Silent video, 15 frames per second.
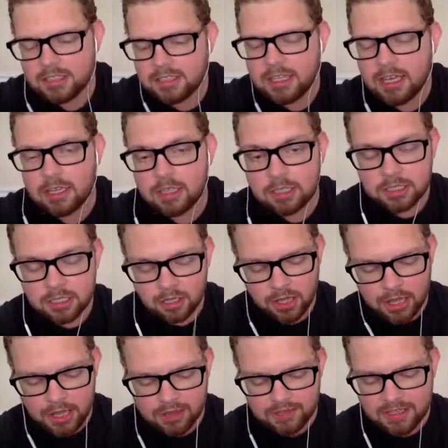yeah, good deal.
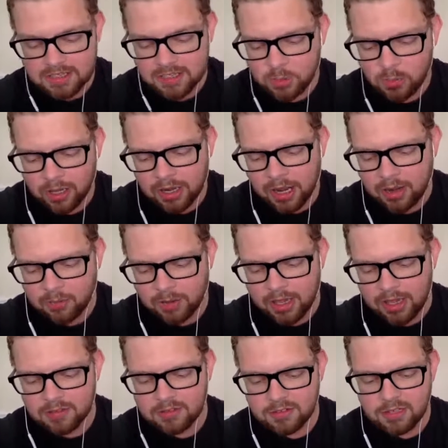That's the one I
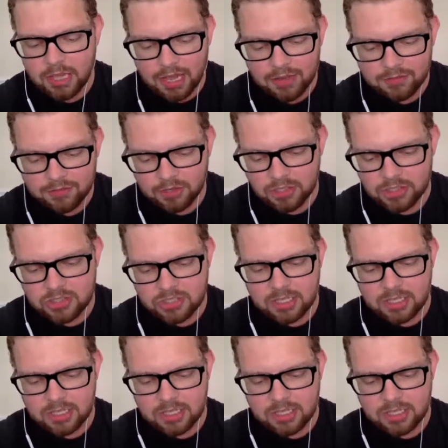read first,